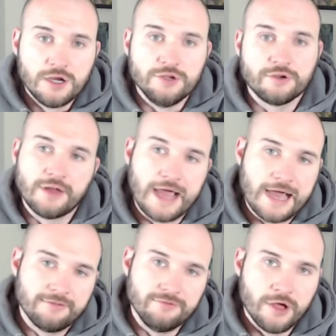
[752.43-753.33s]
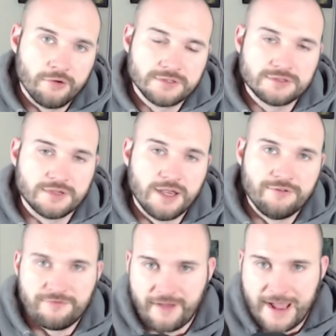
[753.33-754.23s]
you can have notes in
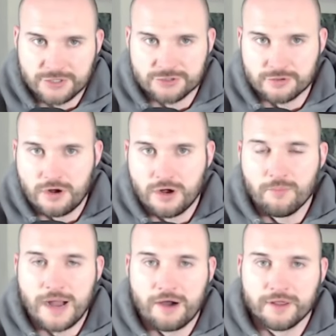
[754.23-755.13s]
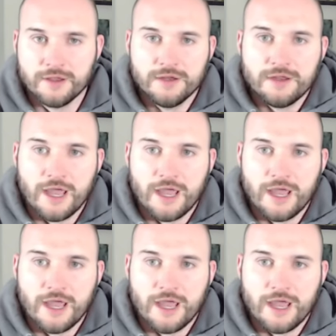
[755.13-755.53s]
FastDraw about it